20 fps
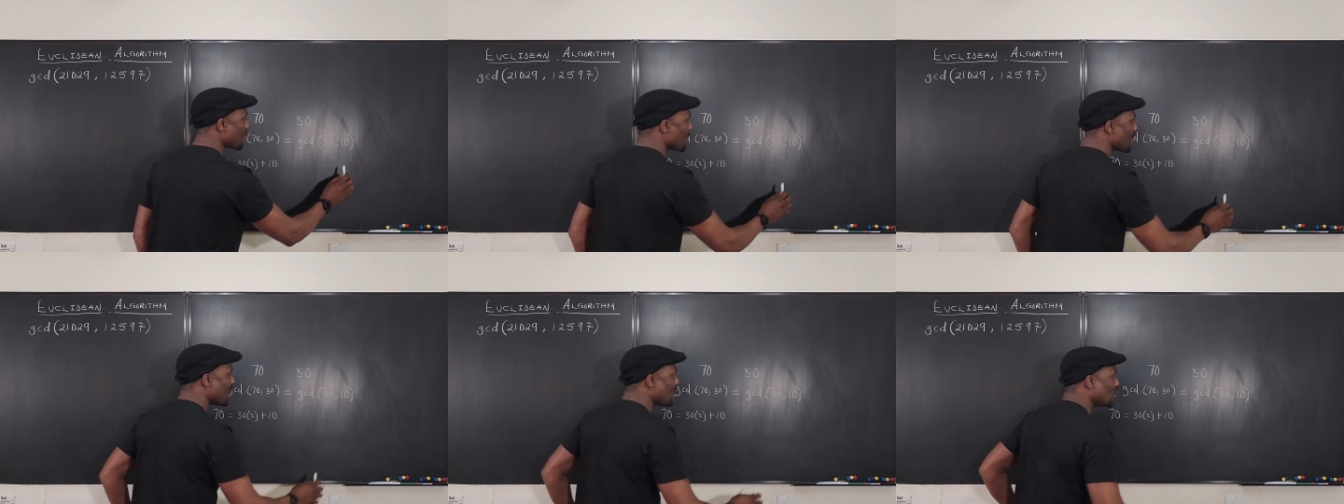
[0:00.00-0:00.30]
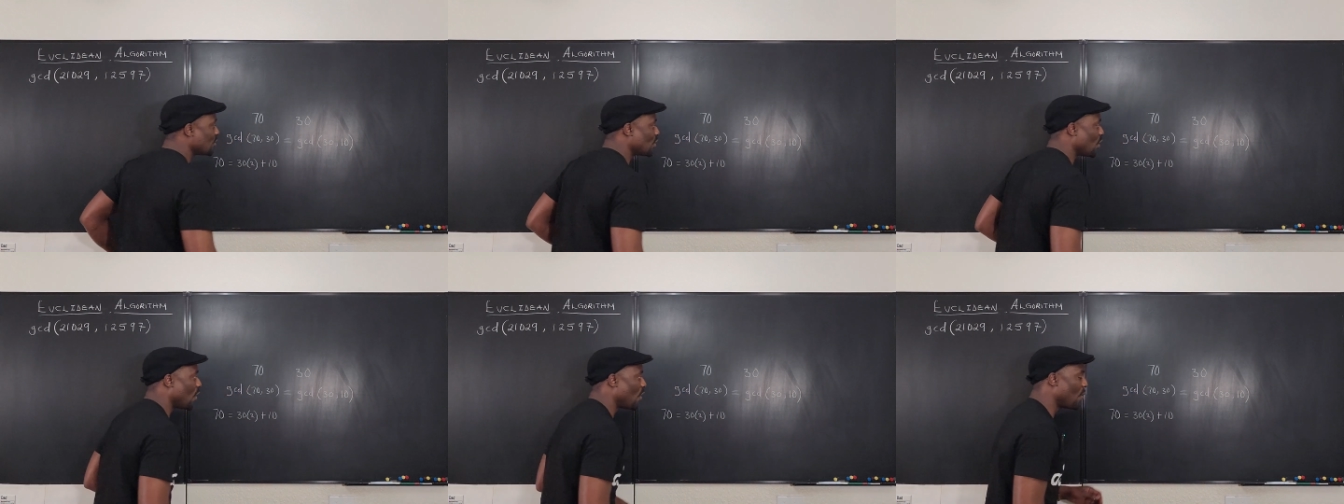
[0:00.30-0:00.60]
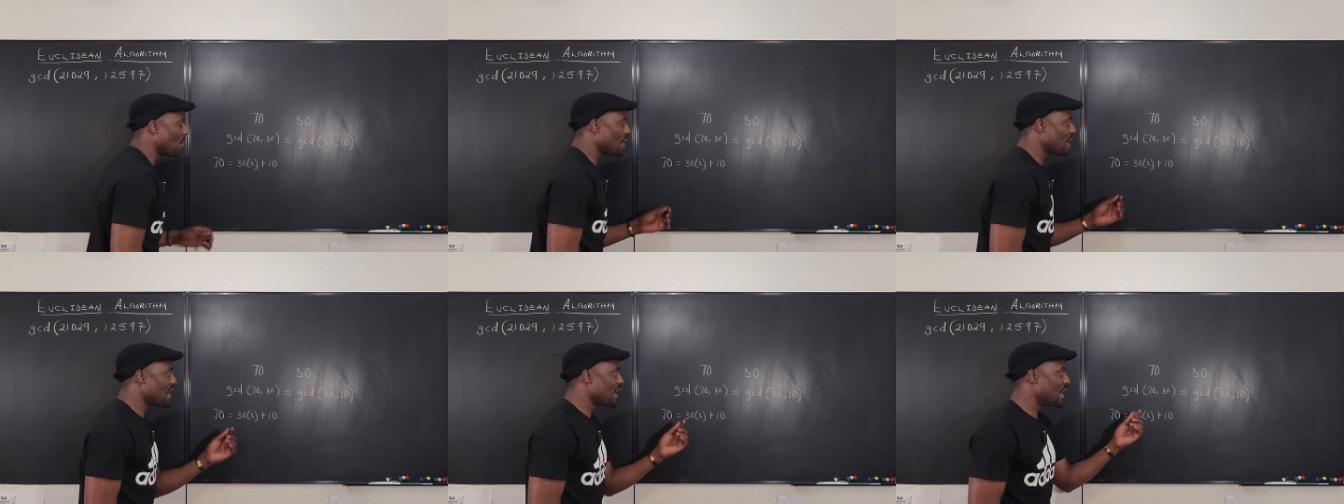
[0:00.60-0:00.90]

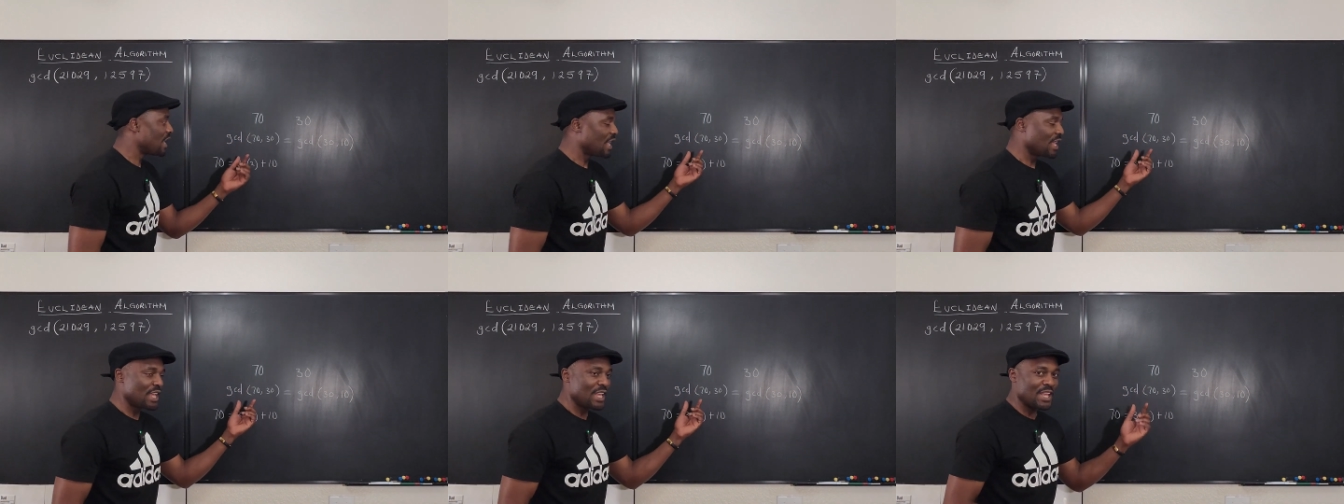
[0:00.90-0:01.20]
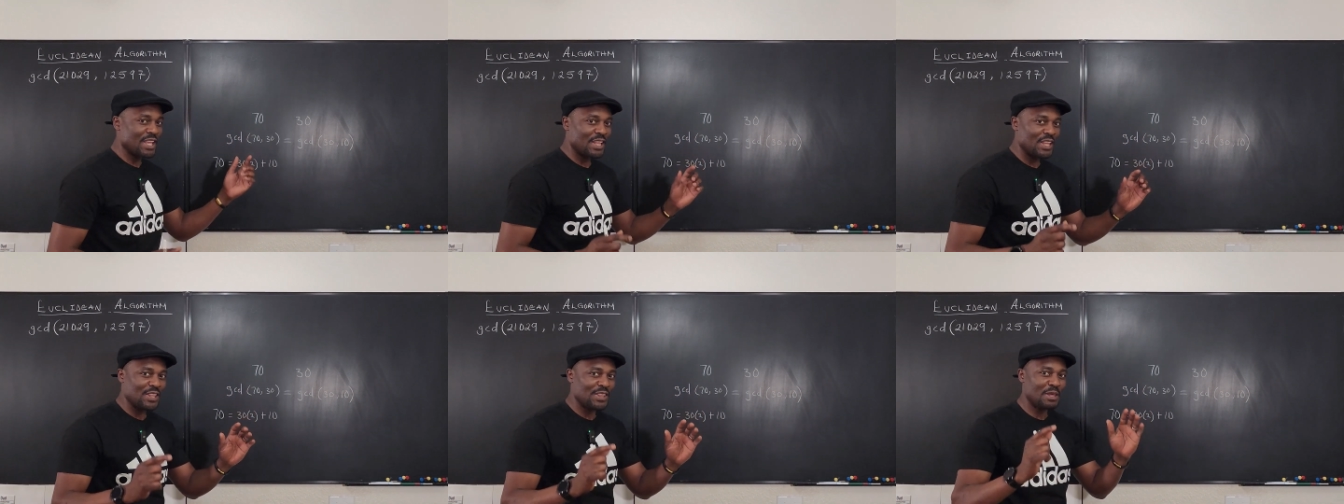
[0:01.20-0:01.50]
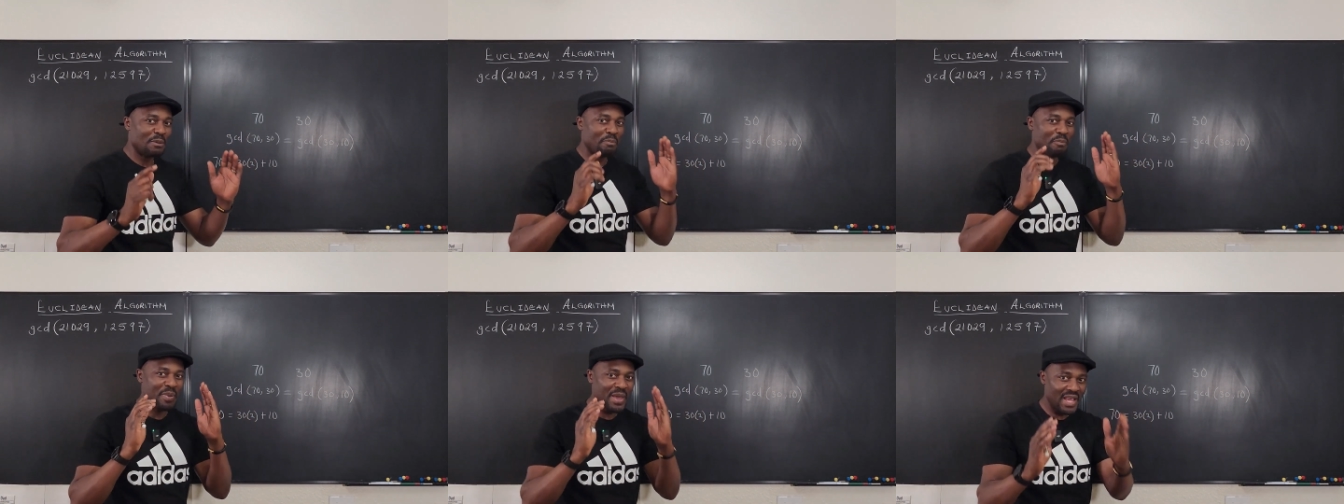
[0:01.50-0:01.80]
So
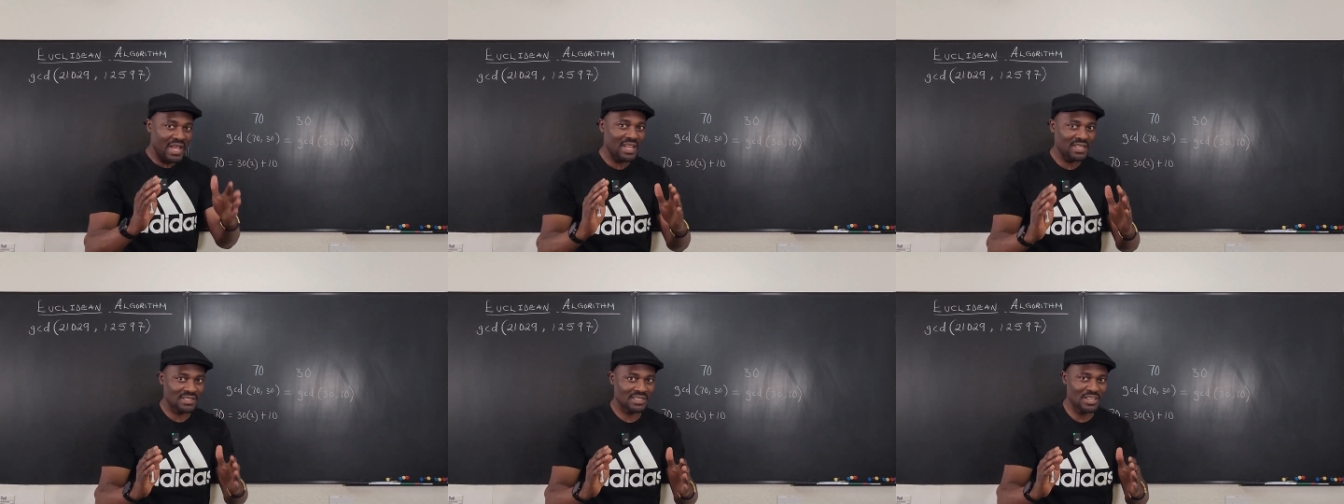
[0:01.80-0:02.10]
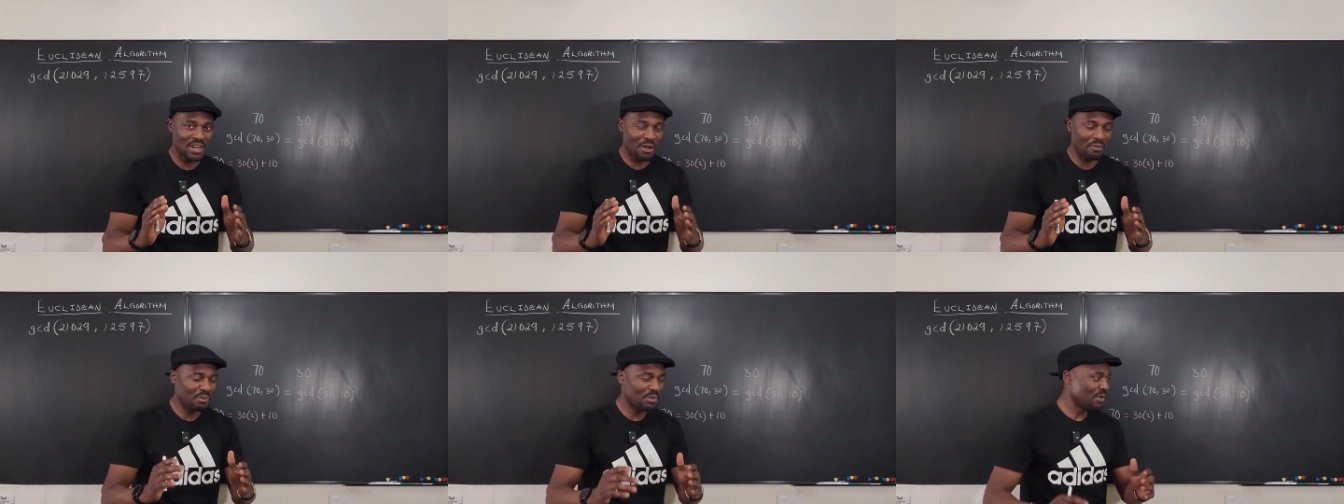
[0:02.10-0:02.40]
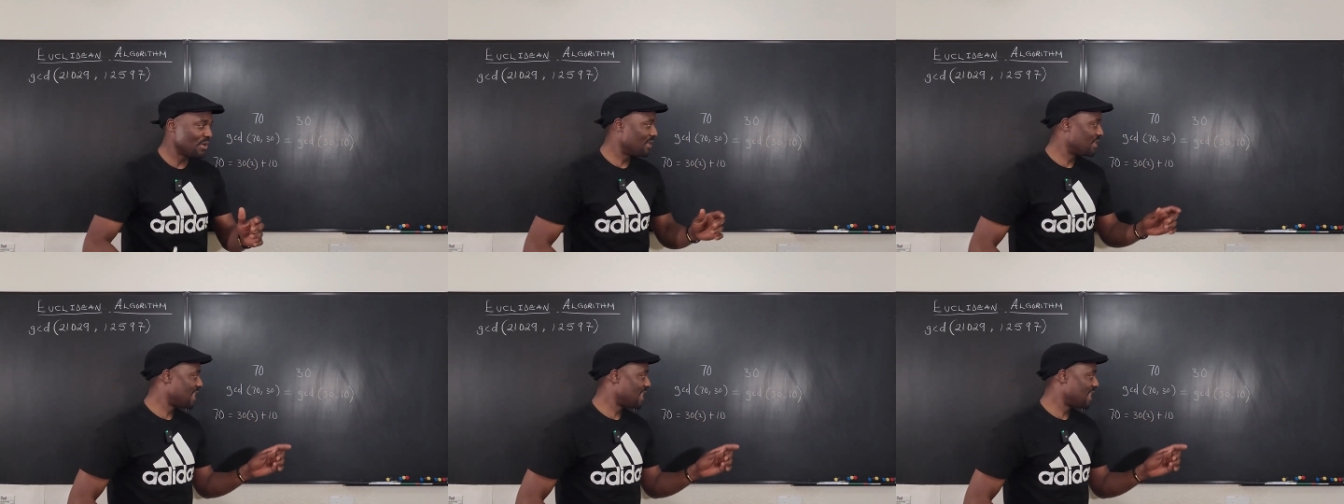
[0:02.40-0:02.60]
the biggest number